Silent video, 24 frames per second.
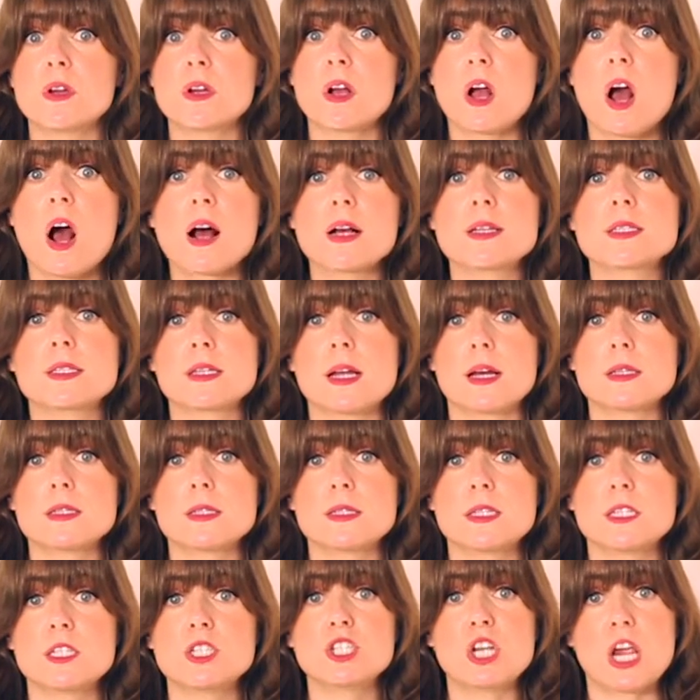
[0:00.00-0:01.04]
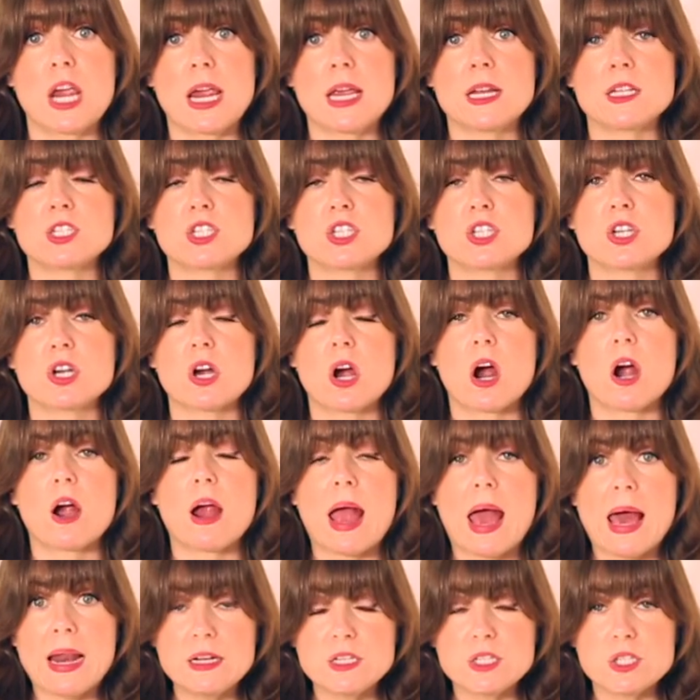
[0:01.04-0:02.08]
caused us to change our
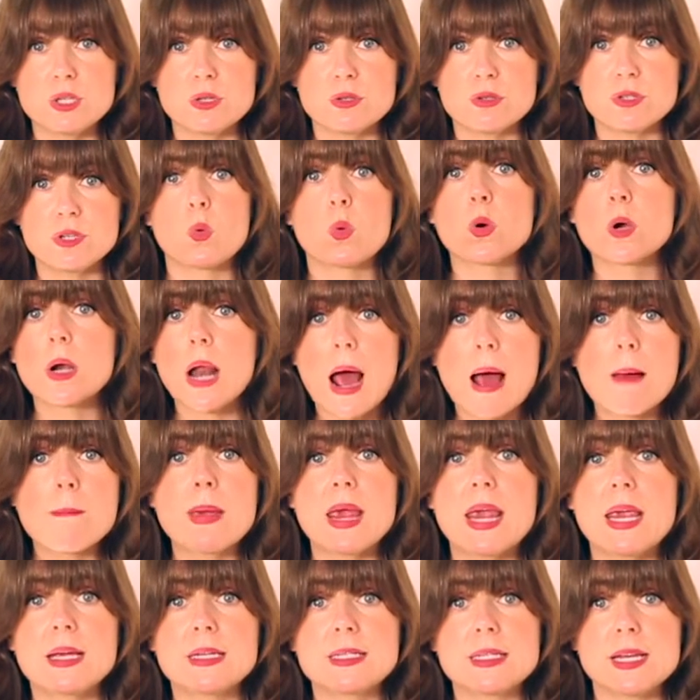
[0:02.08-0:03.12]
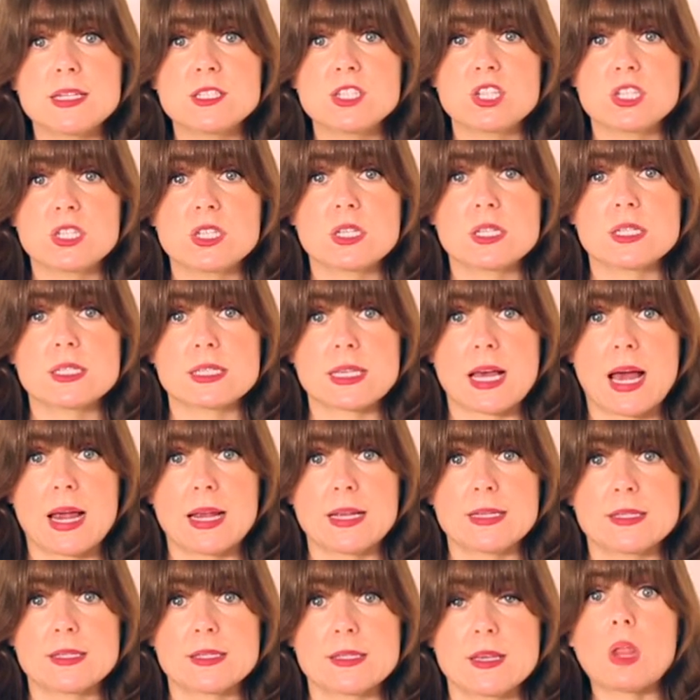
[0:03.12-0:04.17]
attitude. We're not paying attention to the
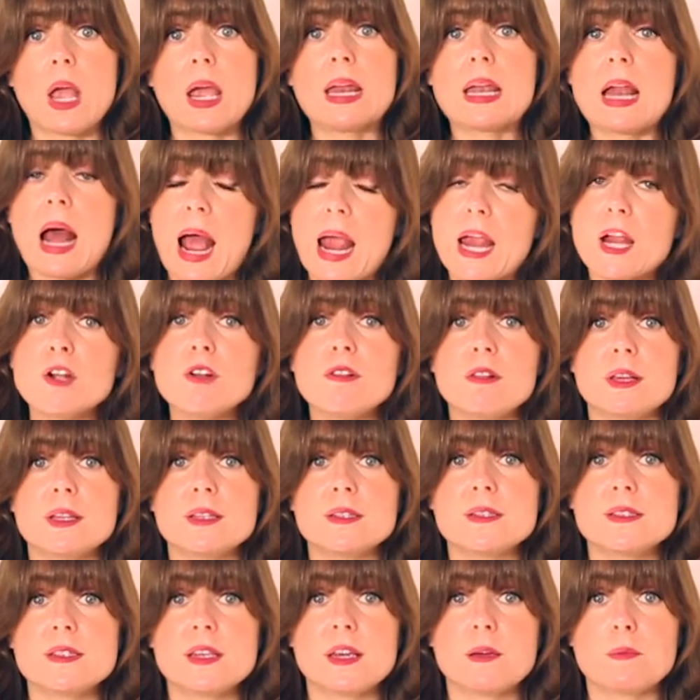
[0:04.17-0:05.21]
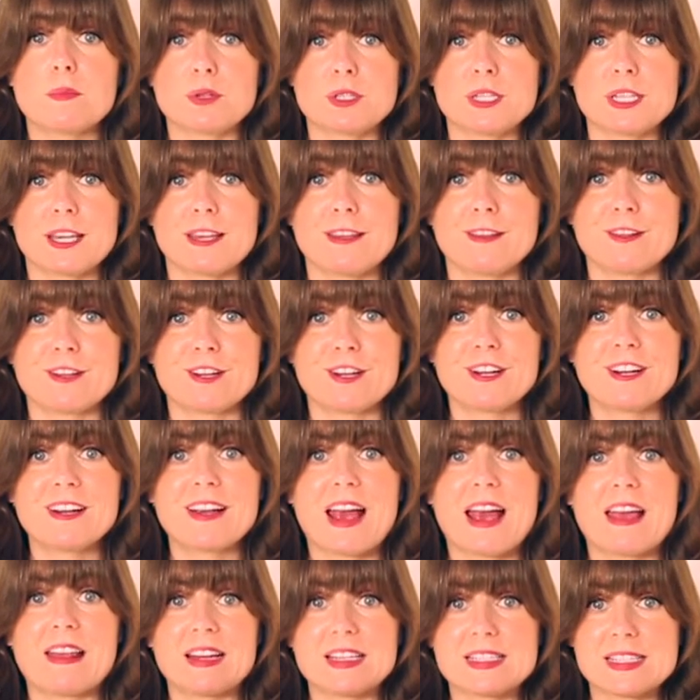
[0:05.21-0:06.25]
signs. In Ireland in particular,
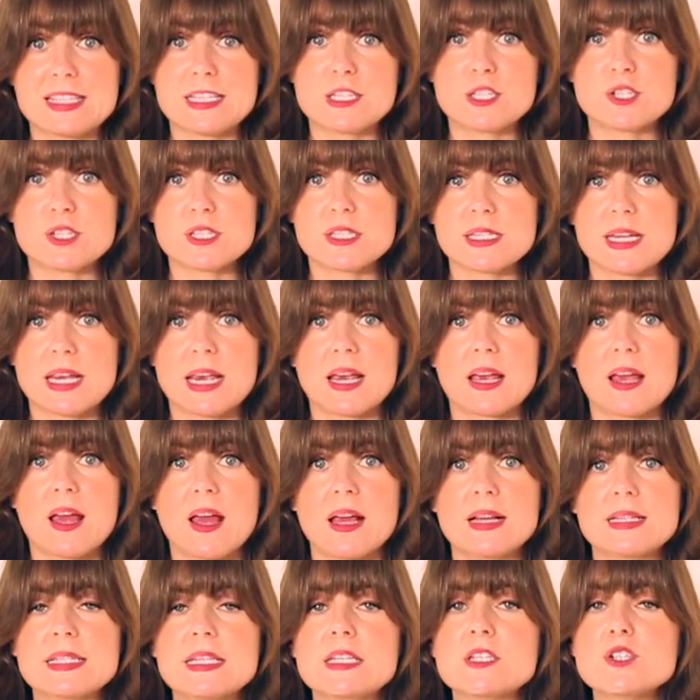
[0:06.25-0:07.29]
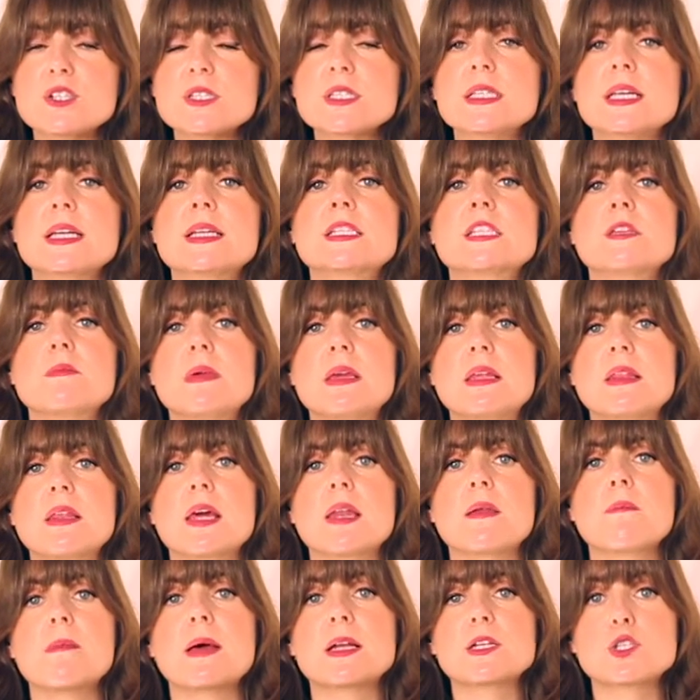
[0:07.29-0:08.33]
and it's interesting to me
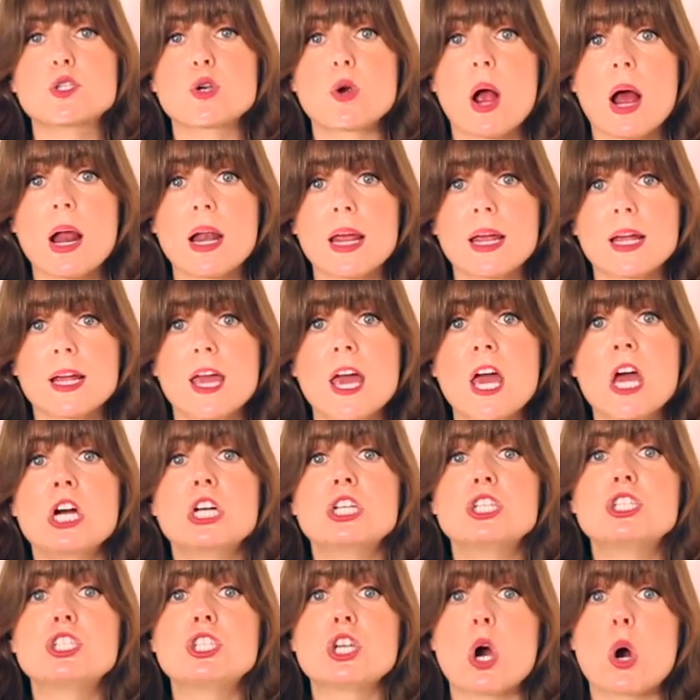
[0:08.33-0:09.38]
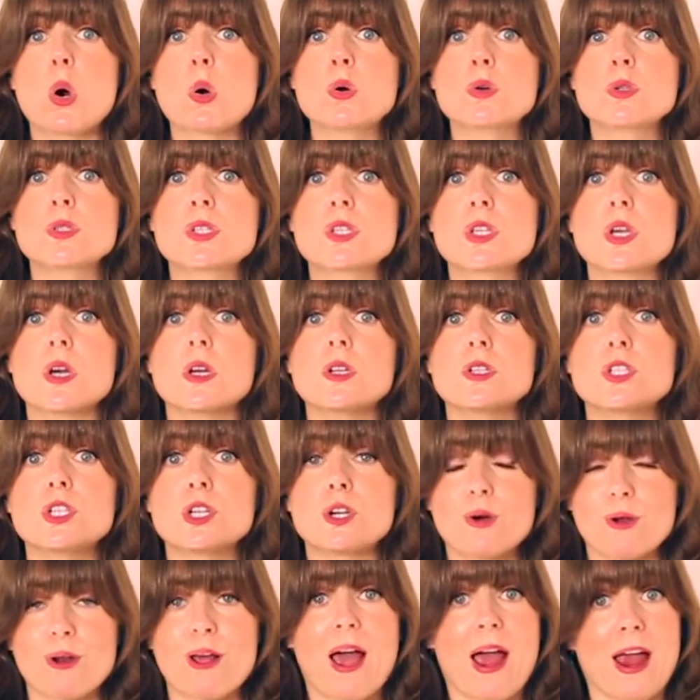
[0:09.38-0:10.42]
that Medtronic chose to
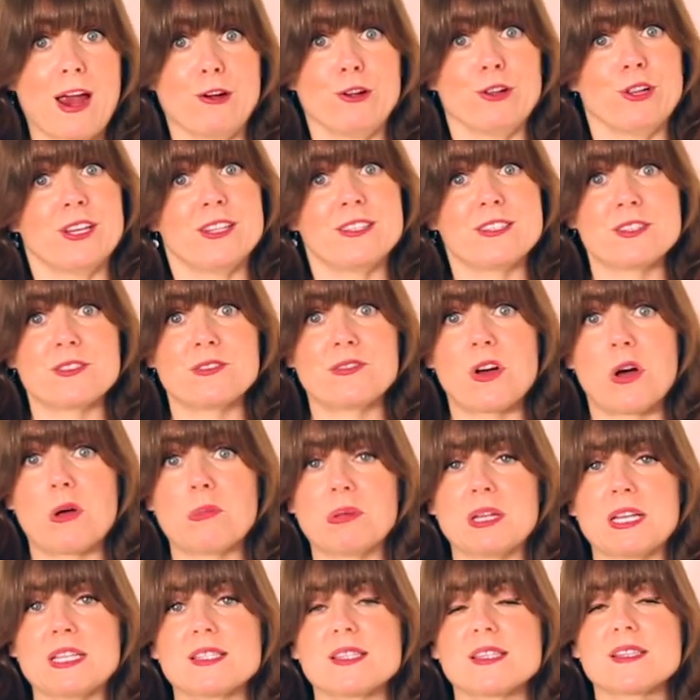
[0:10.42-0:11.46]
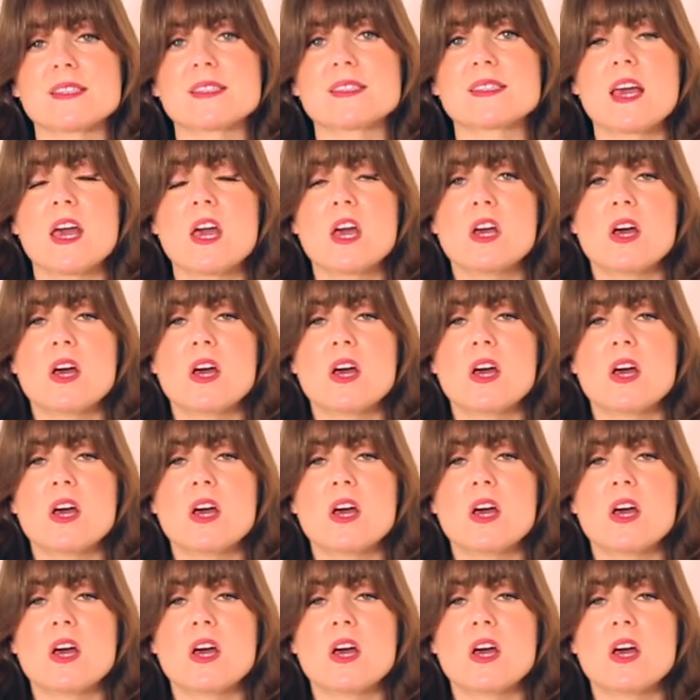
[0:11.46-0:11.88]
go to Ireland of all places.